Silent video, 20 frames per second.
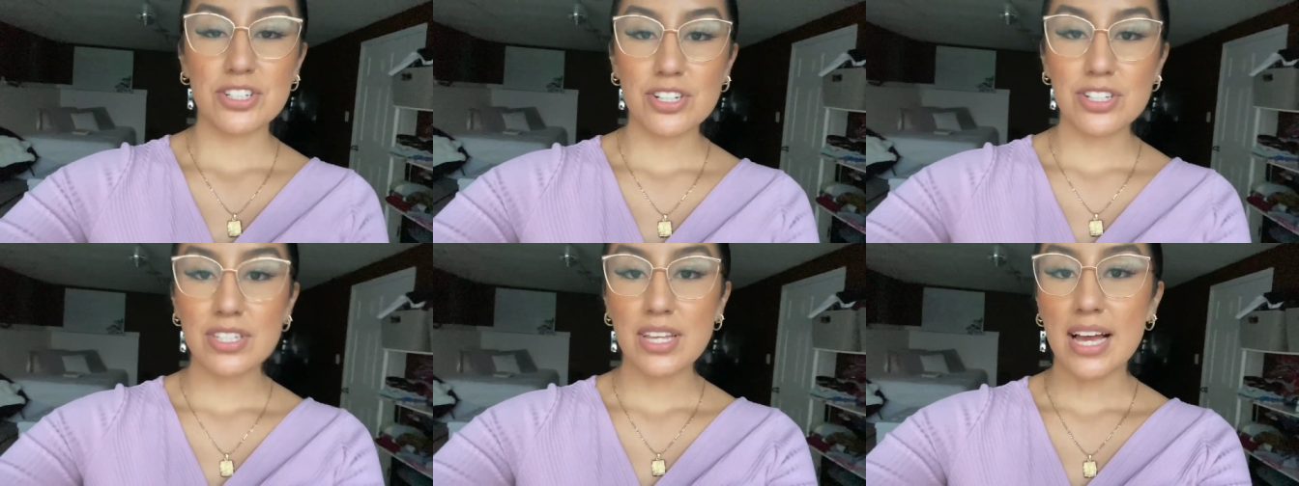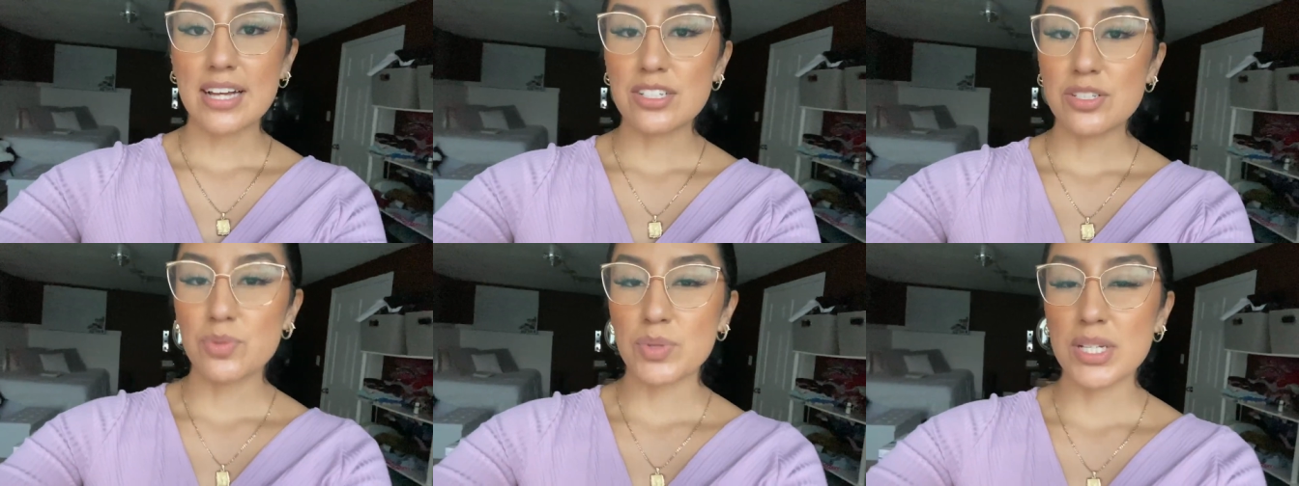I just
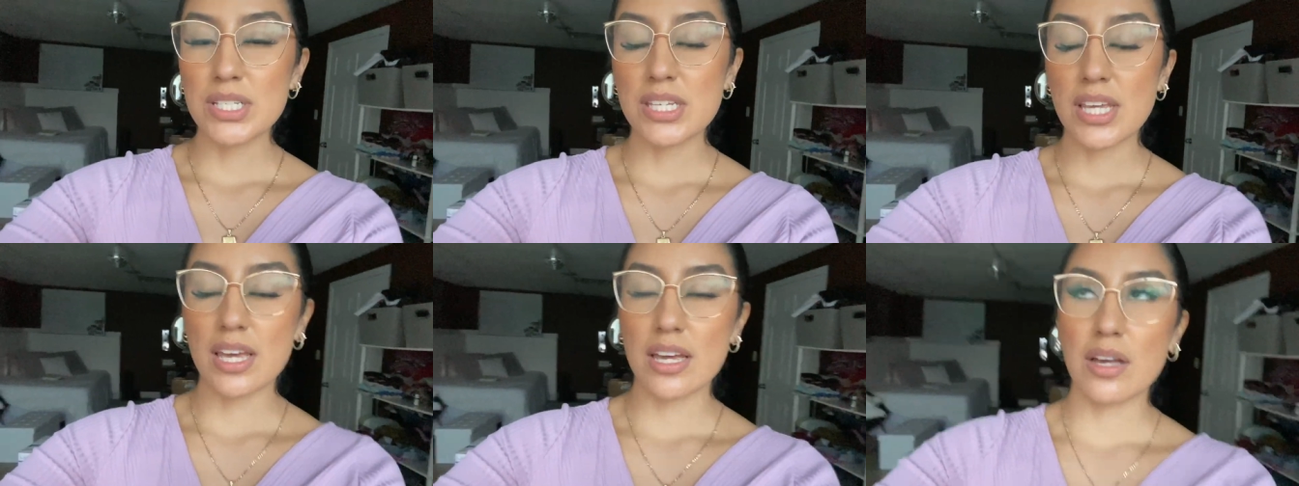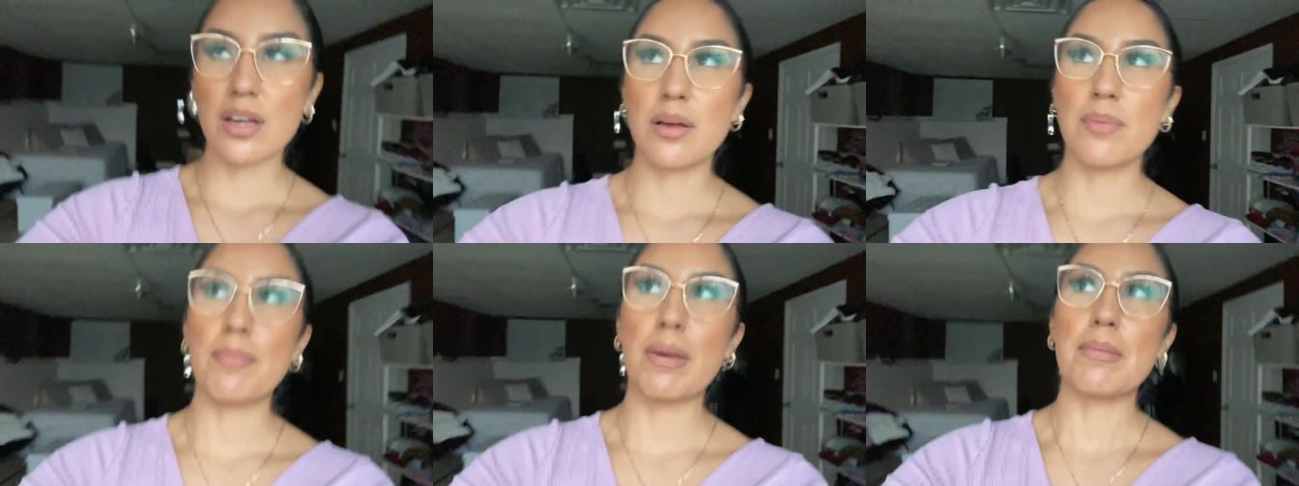want to take
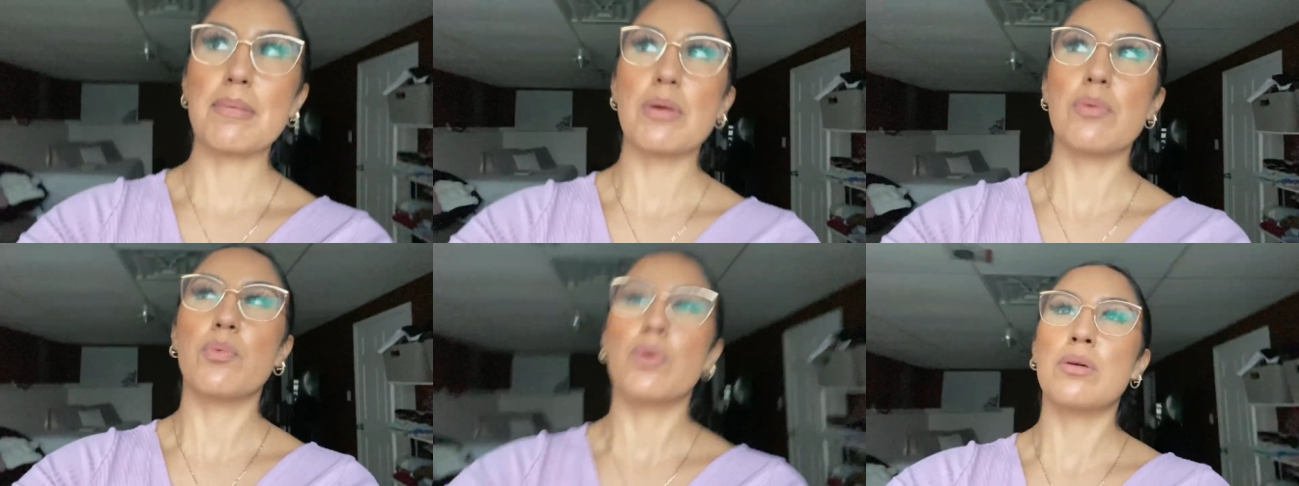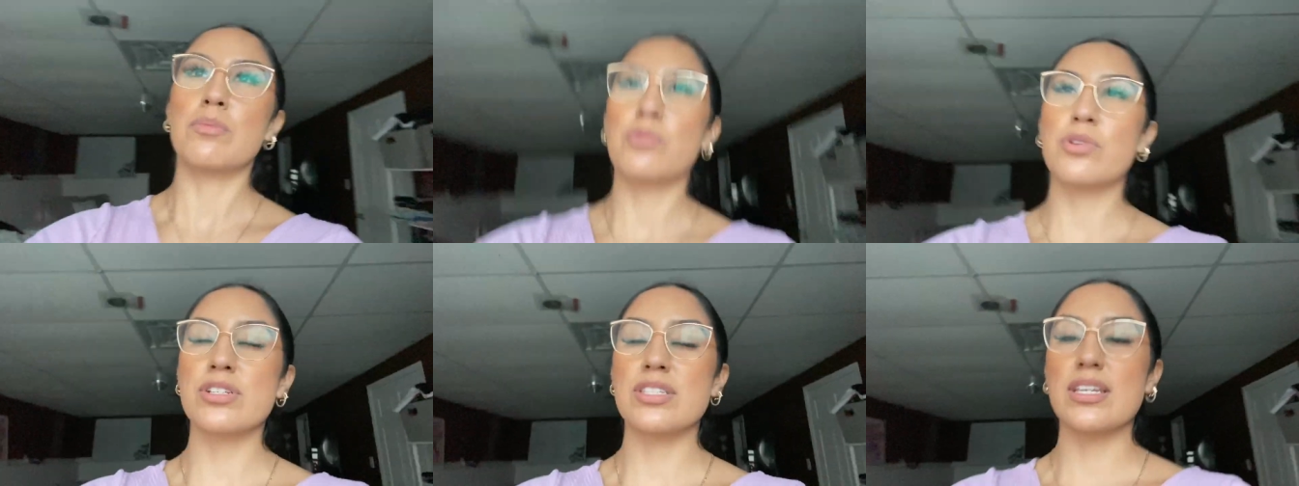maybe one
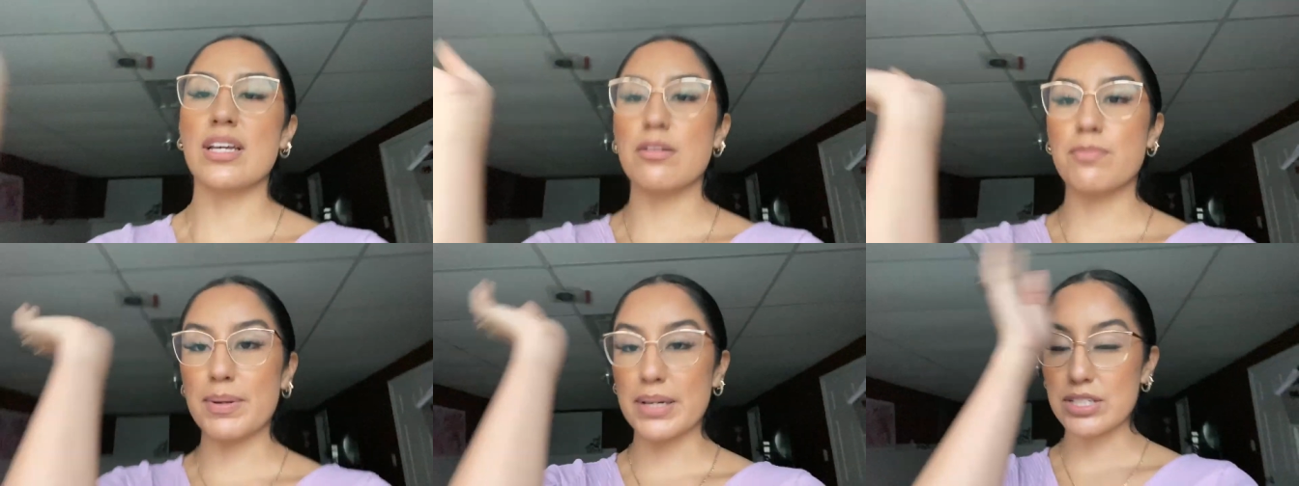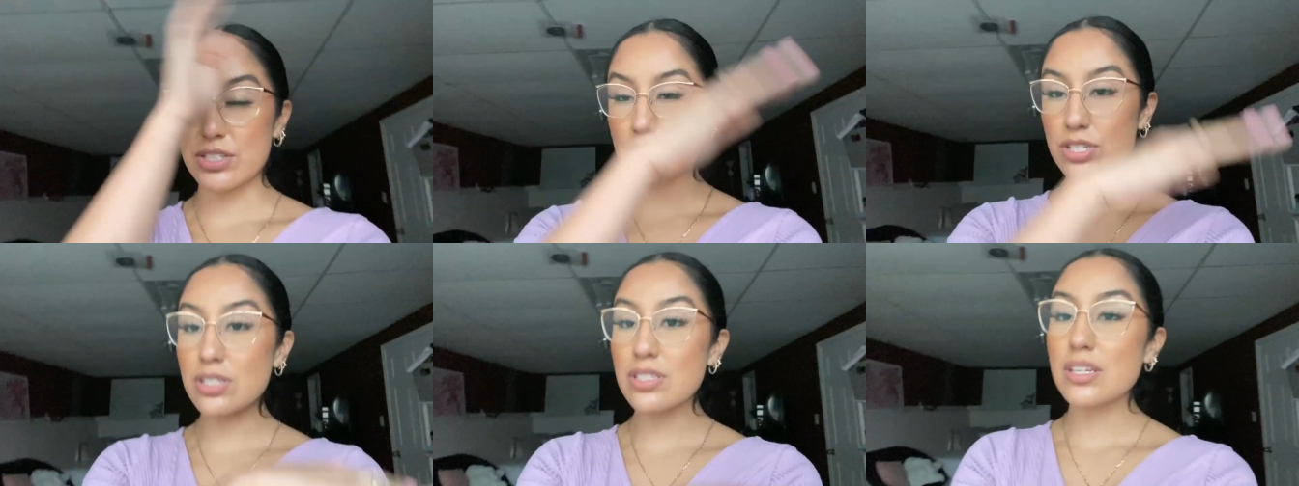more set of
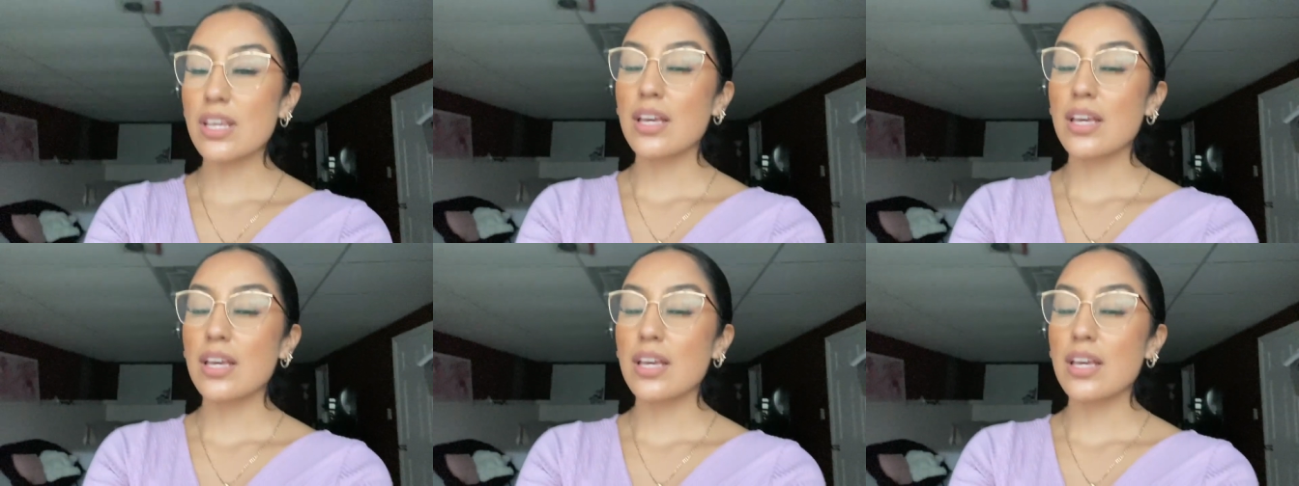pictures